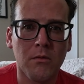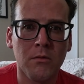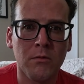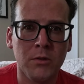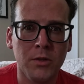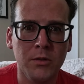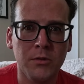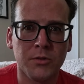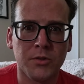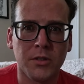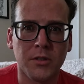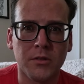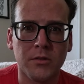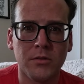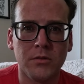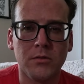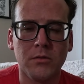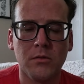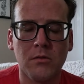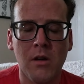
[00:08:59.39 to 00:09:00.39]

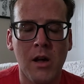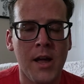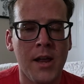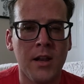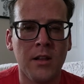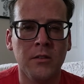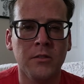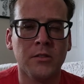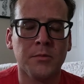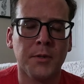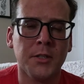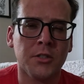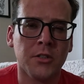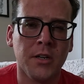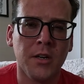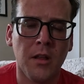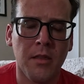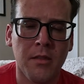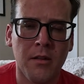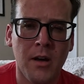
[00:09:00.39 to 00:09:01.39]
losers. I didn't lose my
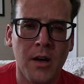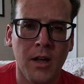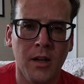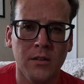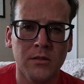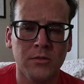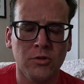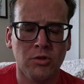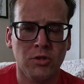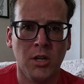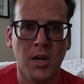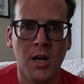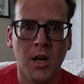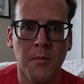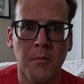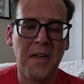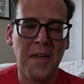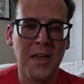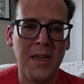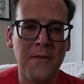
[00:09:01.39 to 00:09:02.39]
train of thought. Shut
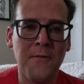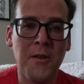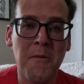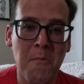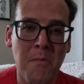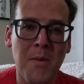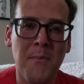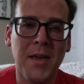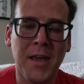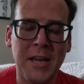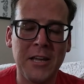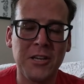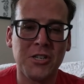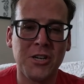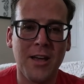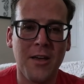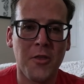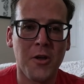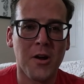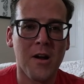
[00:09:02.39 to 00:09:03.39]
up. They even mimic
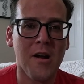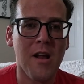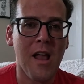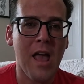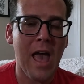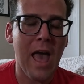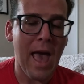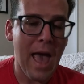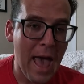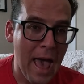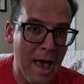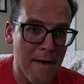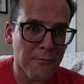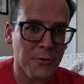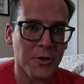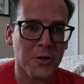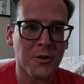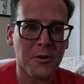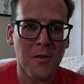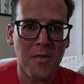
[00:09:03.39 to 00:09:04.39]
each other
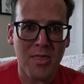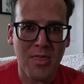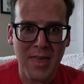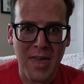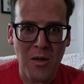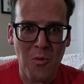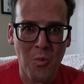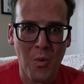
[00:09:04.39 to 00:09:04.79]
after they